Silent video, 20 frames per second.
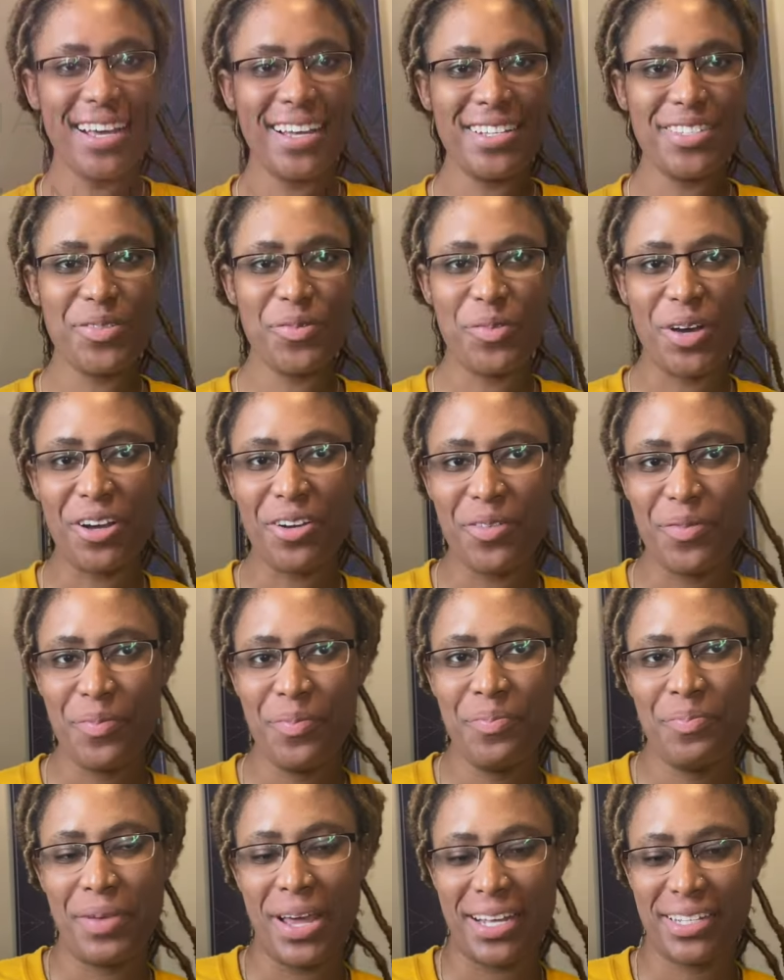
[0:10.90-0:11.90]
guys, welcome
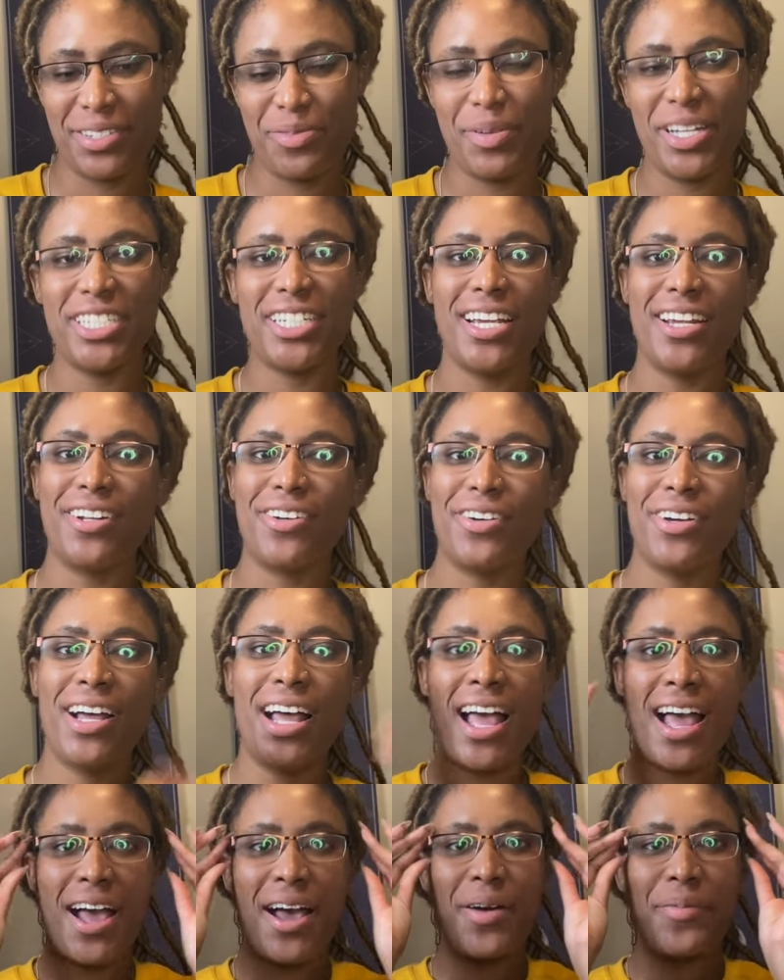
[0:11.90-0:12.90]
back to my channel.
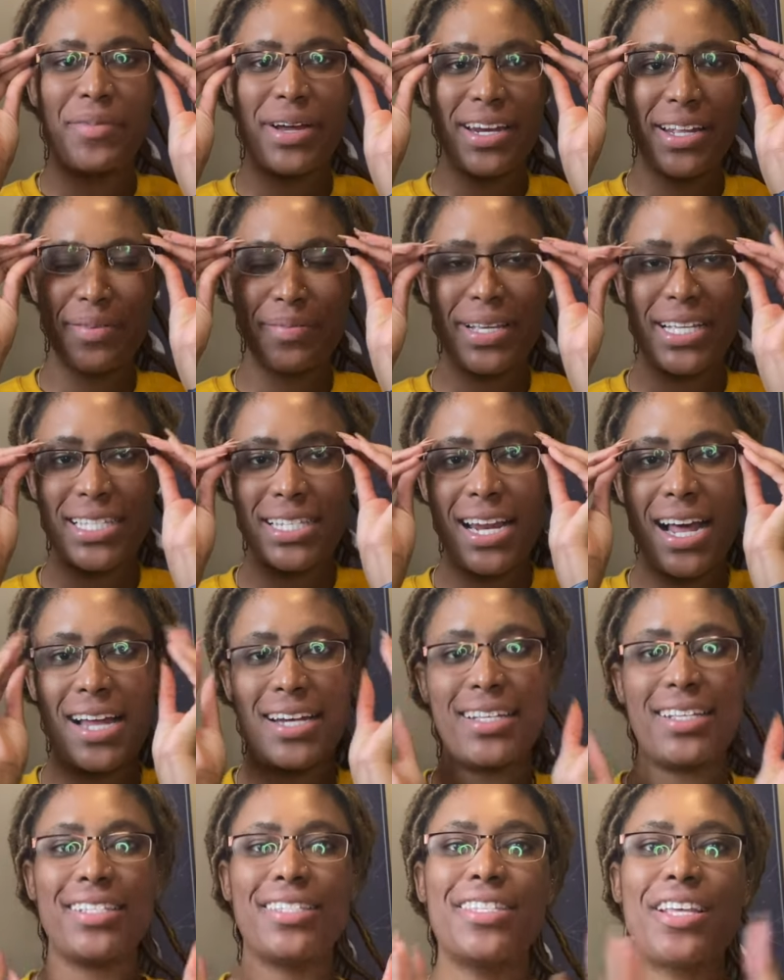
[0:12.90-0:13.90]
My name is
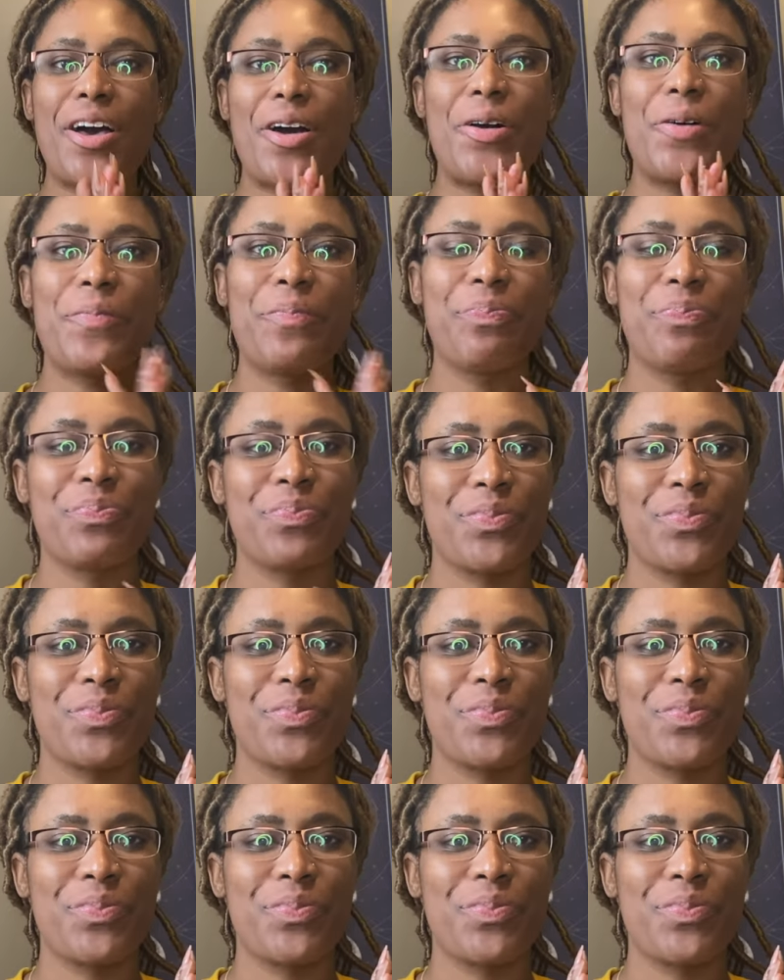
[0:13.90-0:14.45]
Nandi. So